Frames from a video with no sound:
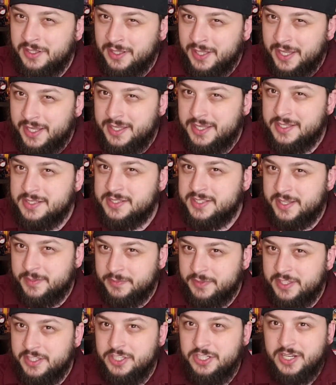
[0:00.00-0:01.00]
like is
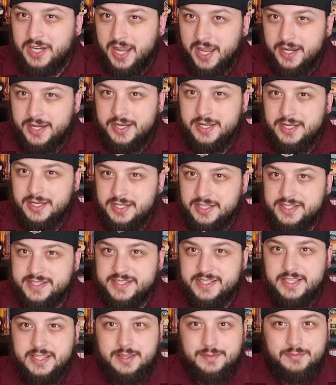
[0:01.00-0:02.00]
something you kind of need to
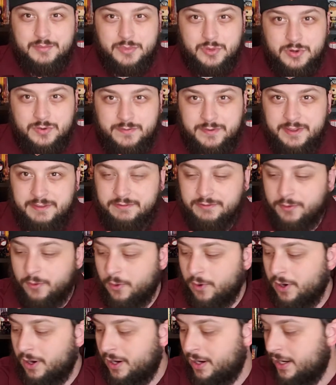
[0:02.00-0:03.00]
see the movie
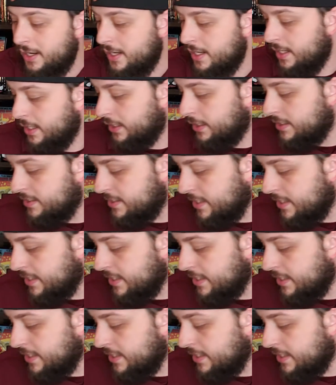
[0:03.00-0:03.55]
for, because